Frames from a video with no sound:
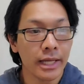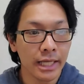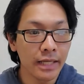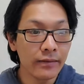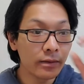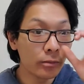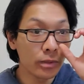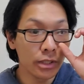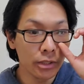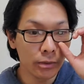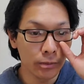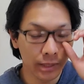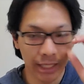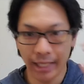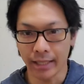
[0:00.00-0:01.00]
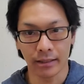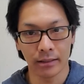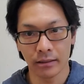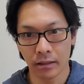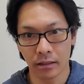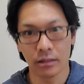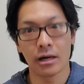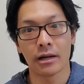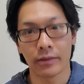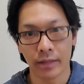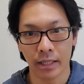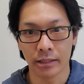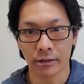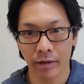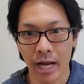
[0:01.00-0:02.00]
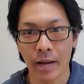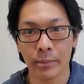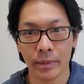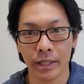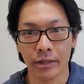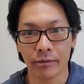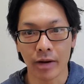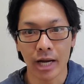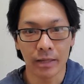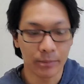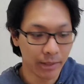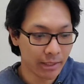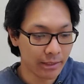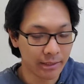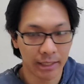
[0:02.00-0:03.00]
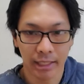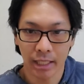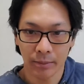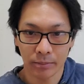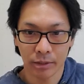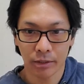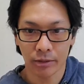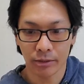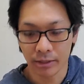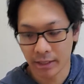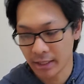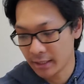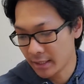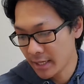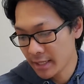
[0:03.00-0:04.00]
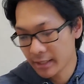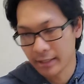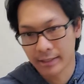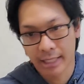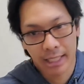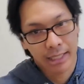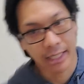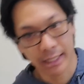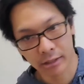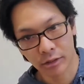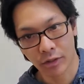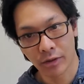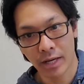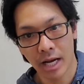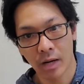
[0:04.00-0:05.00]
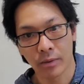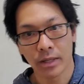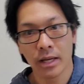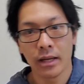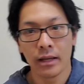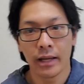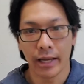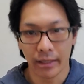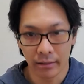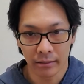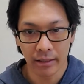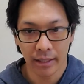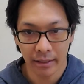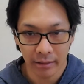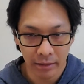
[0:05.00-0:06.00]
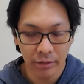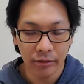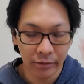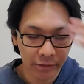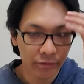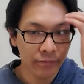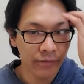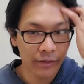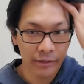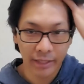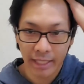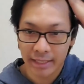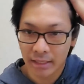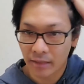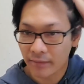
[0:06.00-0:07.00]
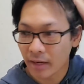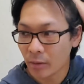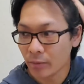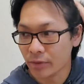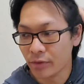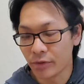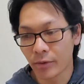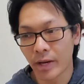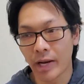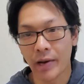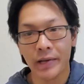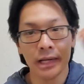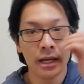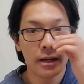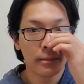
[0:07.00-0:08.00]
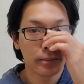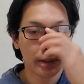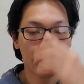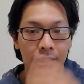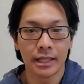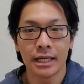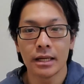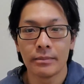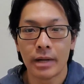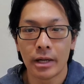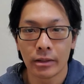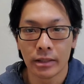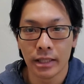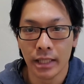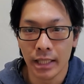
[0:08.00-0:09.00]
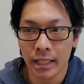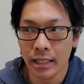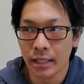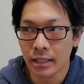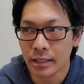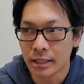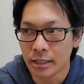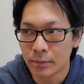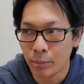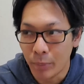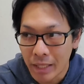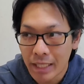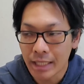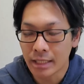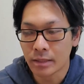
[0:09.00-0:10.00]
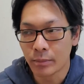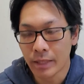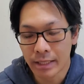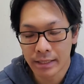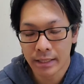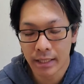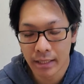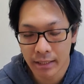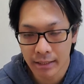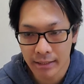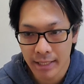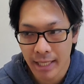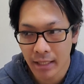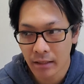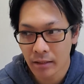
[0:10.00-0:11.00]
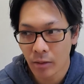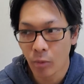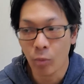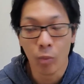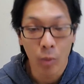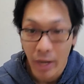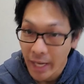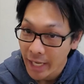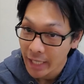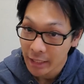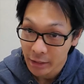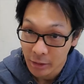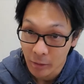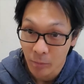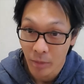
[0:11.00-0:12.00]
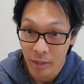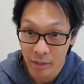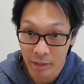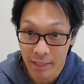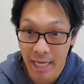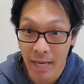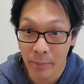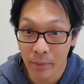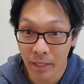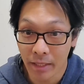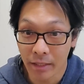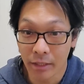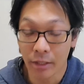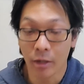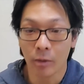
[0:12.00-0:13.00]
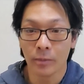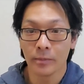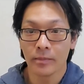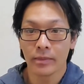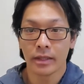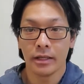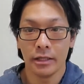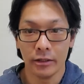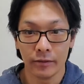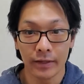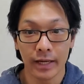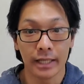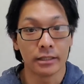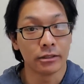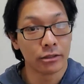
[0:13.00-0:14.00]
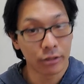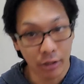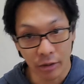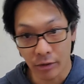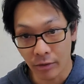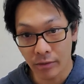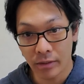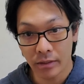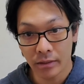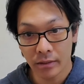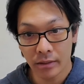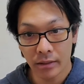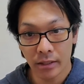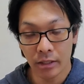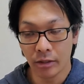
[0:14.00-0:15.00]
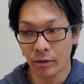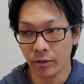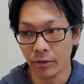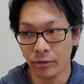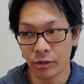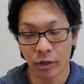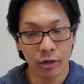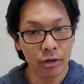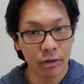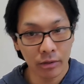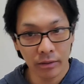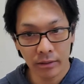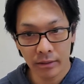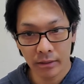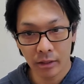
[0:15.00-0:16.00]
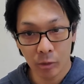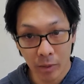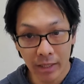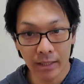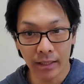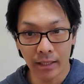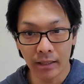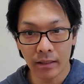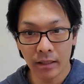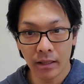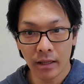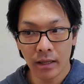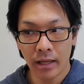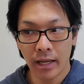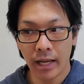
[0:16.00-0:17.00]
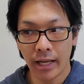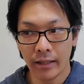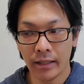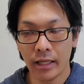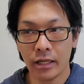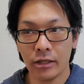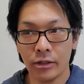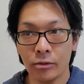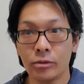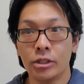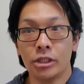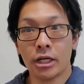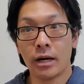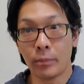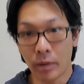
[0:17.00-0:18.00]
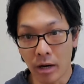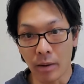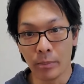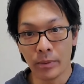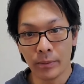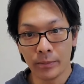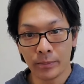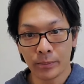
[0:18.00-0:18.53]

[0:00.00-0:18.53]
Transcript: Even when you kick, a lot of things are happening, right? Because the hip turns in, the standing legs turn out, and you'll figure that stuff out when you train. But the thing about the spinning splits kick is that way too much is happening. You've got to turn, you turn quickly, and then you jump up.